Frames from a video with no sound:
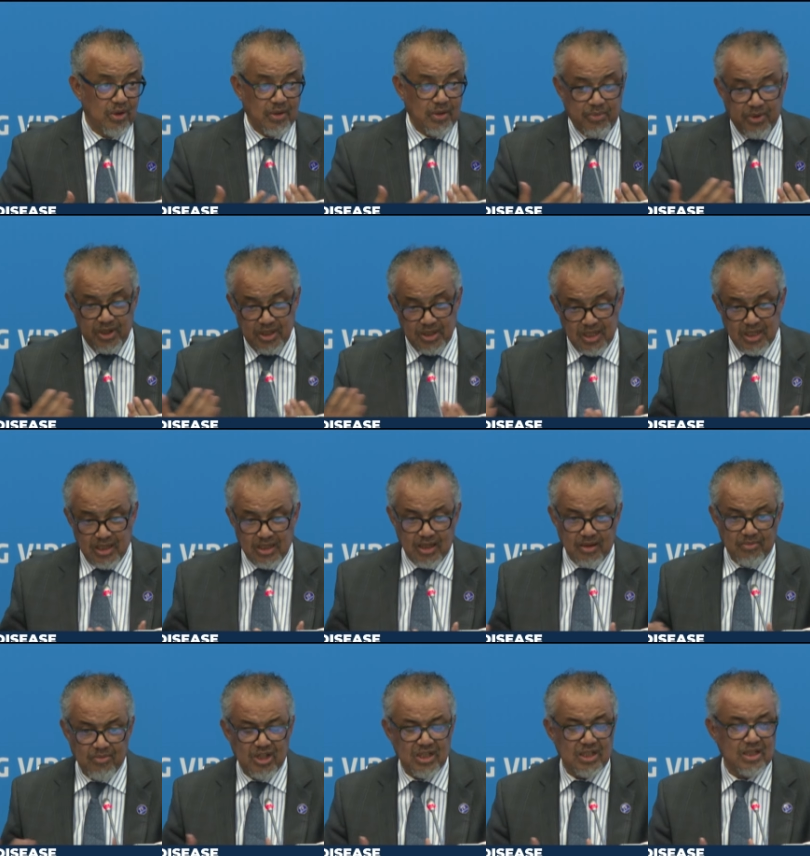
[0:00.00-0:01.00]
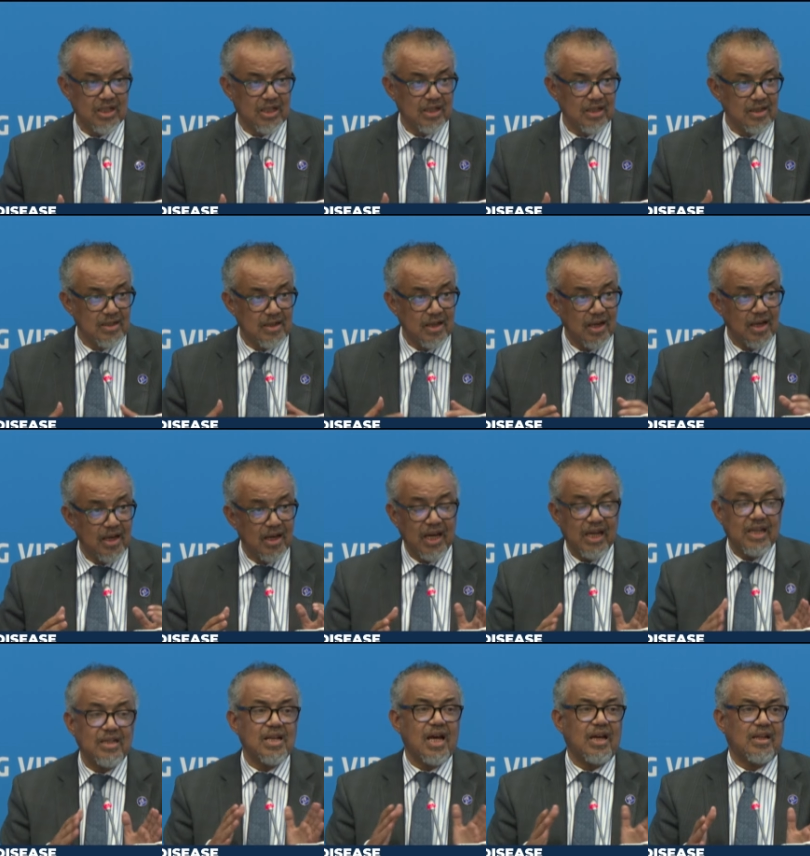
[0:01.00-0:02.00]
the president and minister, is
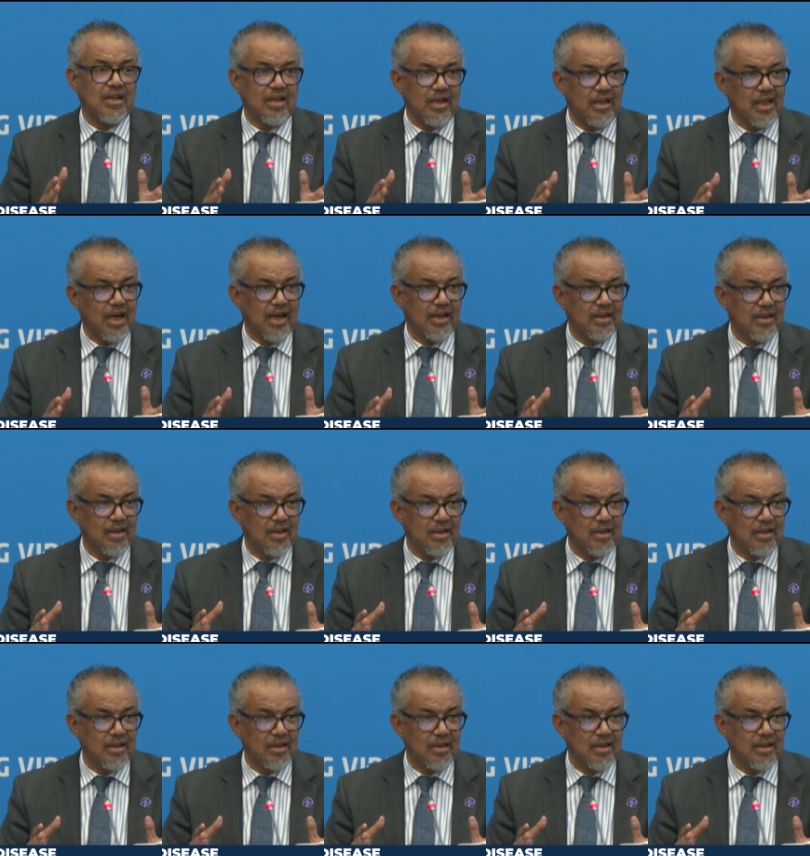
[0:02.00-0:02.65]
exactly that.